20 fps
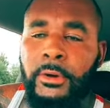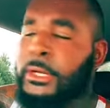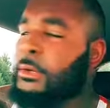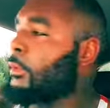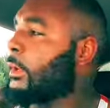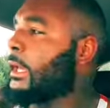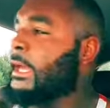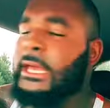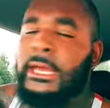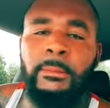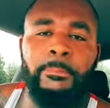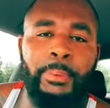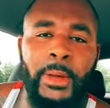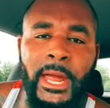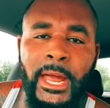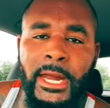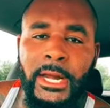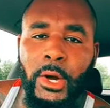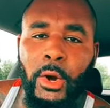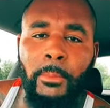you when he ain't
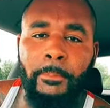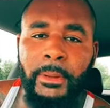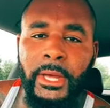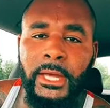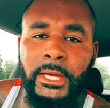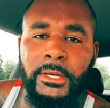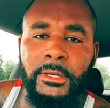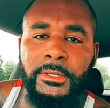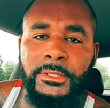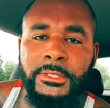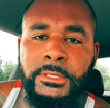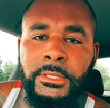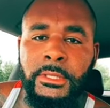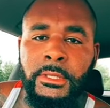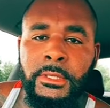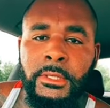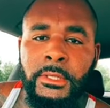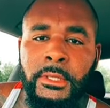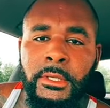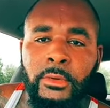paying no bills,
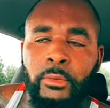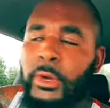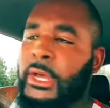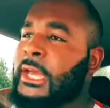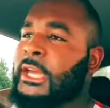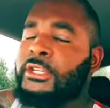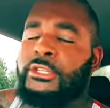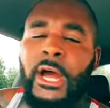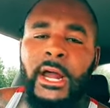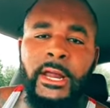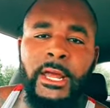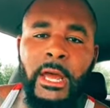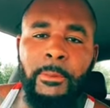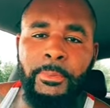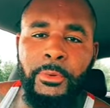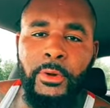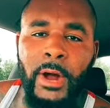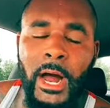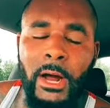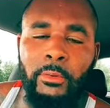when he ain't trying to help
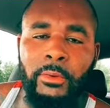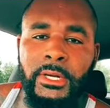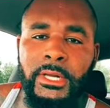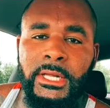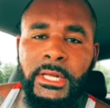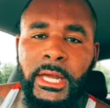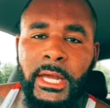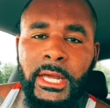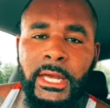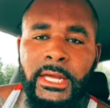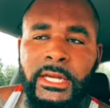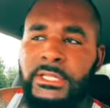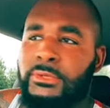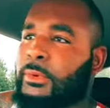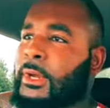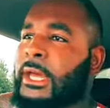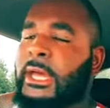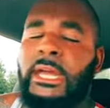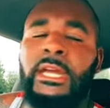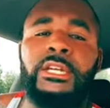you out with the kids,
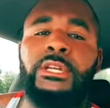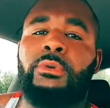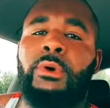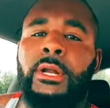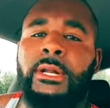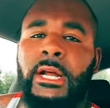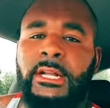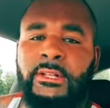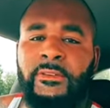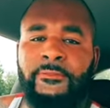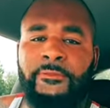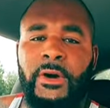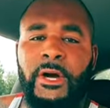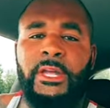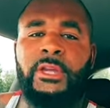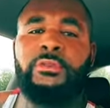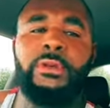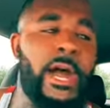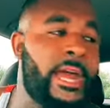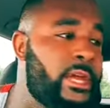when he ain't doing nothing for
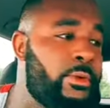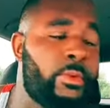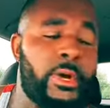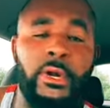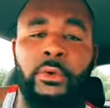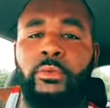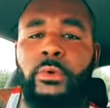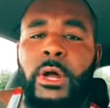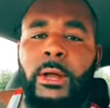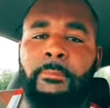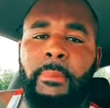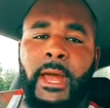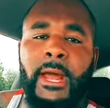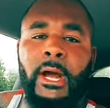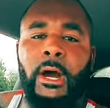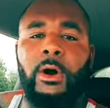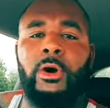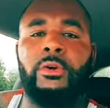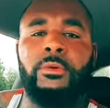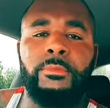you, now you want to run back
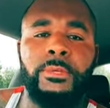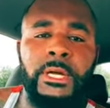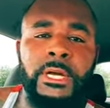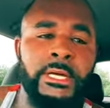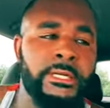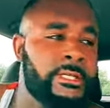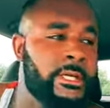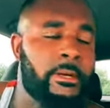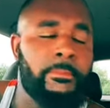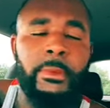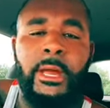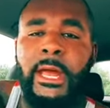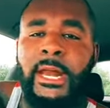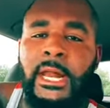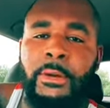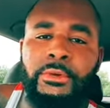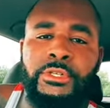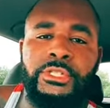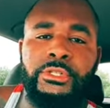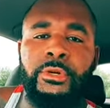home to the man
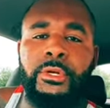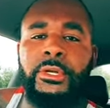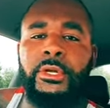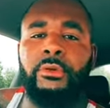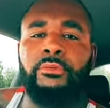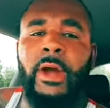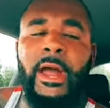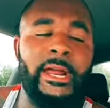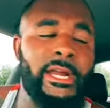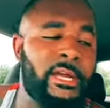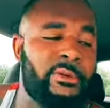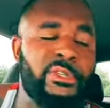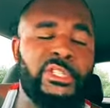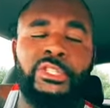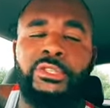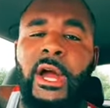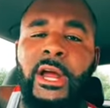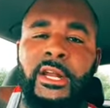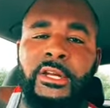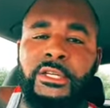that was treating you right, that was
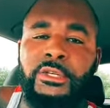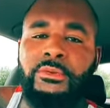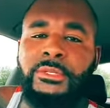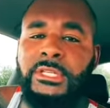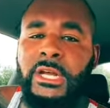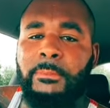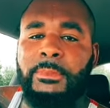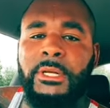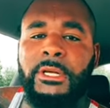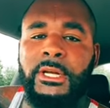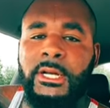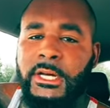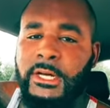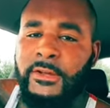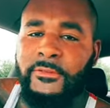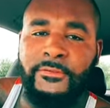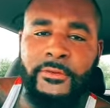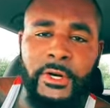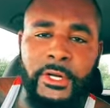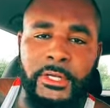trying to do something
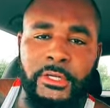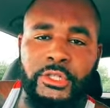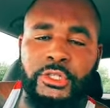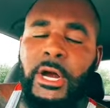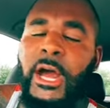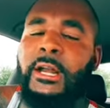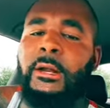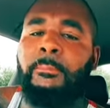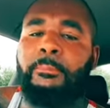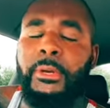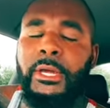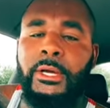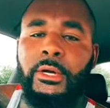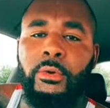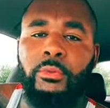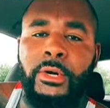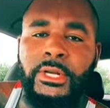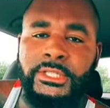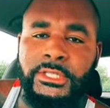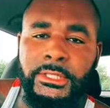good for you, trying to
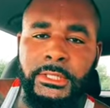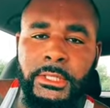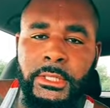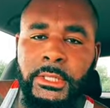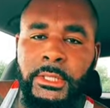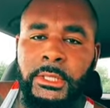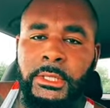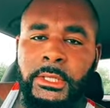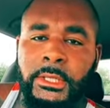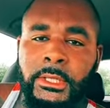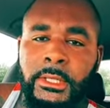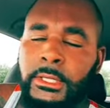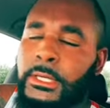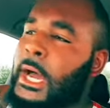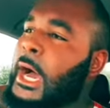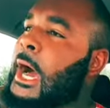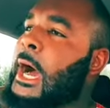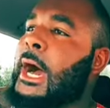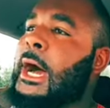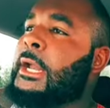build with you.
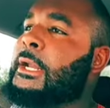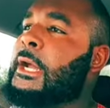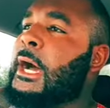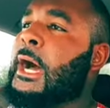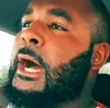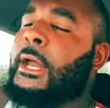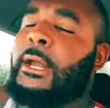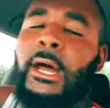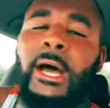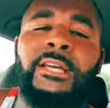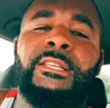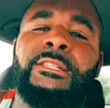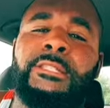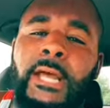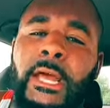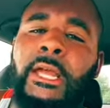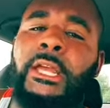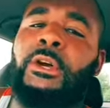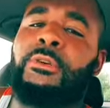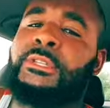Nah, nah, nah,
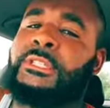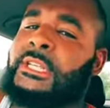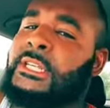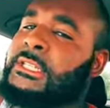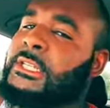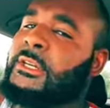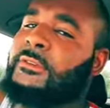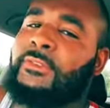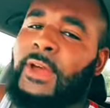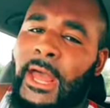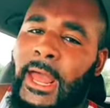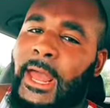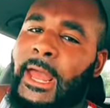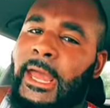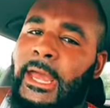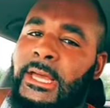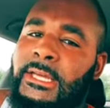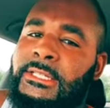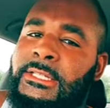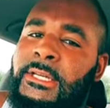stay your sensitive
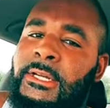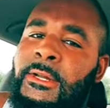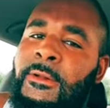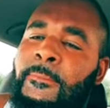ass